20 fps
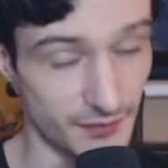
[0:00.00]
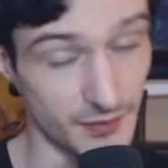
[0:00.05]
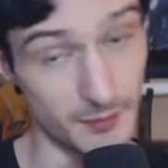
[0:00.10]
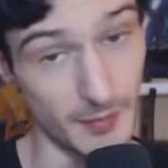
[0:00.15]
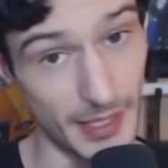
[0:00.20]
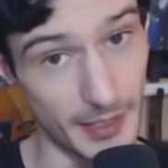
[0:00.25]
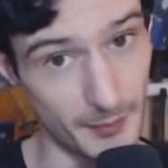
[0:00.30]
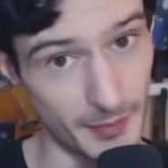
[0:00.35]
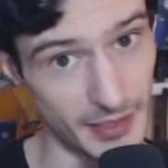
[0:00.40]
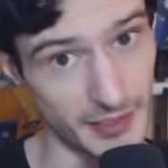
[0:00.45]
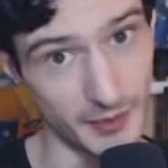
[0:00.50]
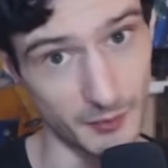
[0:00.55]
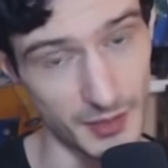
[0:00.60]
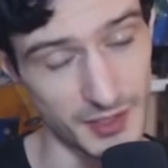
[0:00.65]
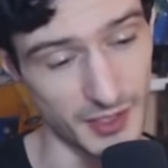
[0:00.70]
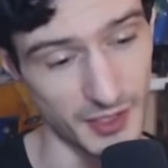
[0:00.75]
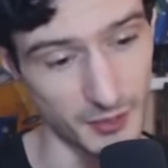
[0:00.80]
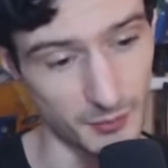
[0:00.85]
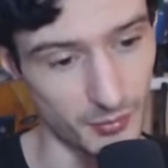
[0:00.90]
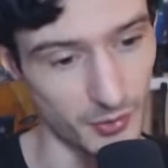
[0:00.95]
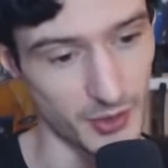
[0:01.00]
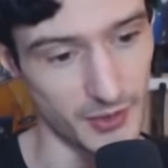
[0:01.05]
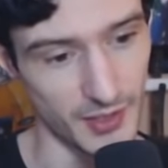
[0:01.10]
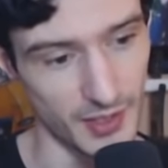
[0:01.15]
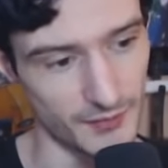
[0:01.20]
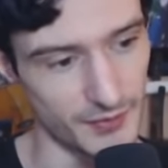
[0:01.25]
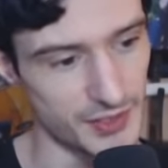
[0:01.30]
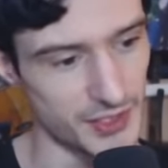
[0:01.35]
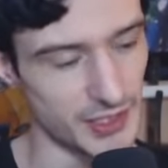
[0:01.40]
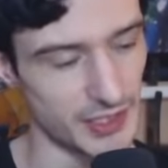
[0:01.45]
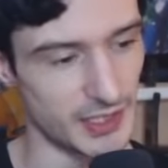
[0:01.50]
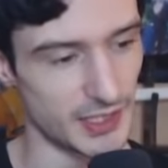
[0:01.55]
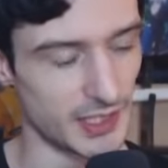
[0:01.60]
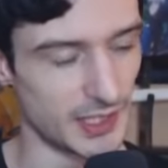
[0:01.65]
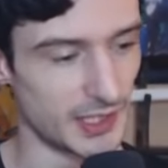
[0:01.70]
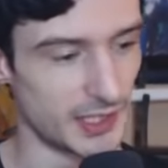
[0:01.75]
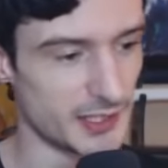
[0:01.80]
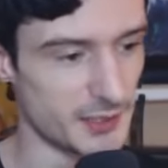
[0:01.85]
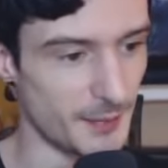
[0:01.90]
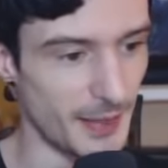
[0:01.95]
In my opinion, what's unimportant, obviously,
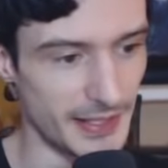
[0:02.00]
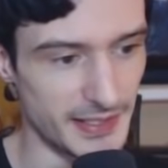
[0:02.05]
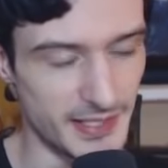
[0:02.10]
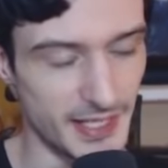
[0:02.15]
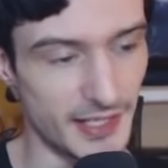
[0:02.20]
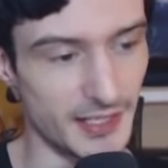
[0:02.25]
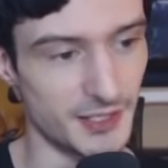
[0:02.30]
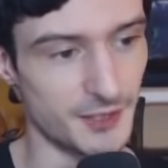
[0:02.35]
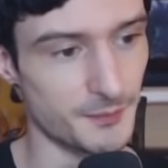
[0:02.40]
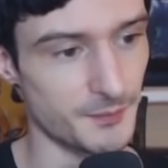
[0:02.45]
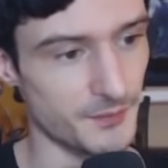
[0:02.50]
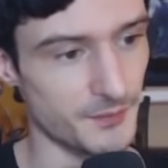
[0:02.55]
it's my take.